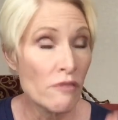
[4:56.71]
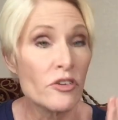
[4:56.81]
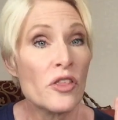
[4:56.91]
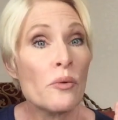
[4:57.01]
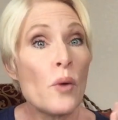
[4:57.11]

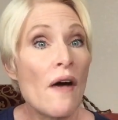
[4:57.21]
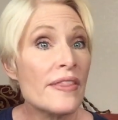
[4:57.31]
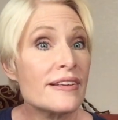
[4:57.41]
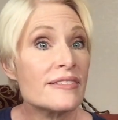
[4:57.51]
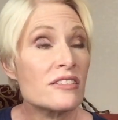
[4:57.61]
for the
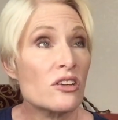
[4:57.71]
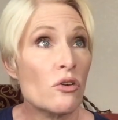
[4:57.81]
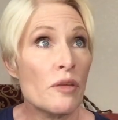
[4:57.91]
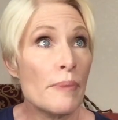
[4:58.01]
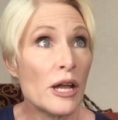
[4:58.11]
wellness, you know,
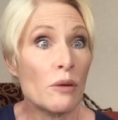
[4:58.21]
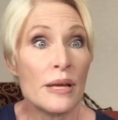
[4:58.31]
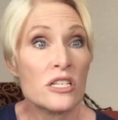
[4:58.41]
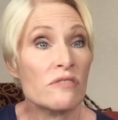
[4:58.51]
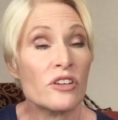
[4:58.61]
the
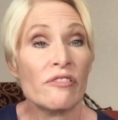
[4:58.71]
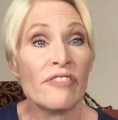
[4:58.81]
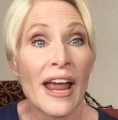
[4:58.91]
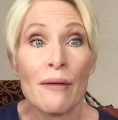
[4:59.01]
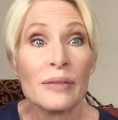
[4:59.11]
betterment of your
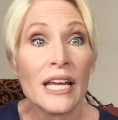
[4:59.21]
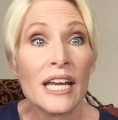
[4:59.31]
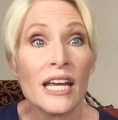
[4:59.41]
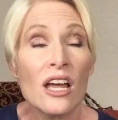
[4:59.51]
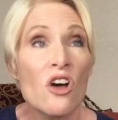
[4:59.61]

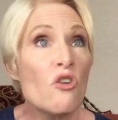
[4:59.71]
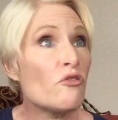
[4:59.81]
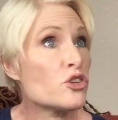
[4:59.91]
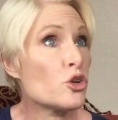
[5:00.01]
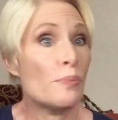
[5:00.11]
family,
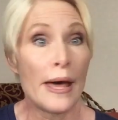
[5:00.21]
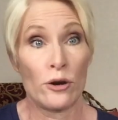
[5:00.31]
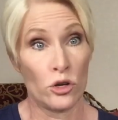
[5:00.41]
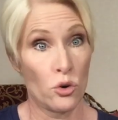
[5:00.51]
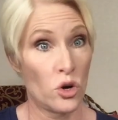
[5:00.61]
to
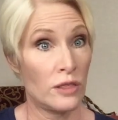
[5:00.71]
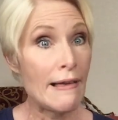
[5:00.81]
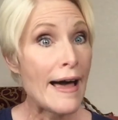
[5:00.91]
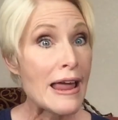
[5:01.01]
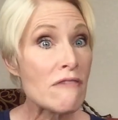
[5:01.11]
better your
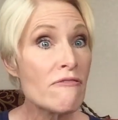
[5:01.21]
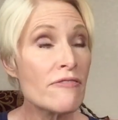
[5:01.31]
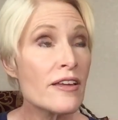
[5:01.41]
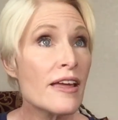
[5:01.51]
life.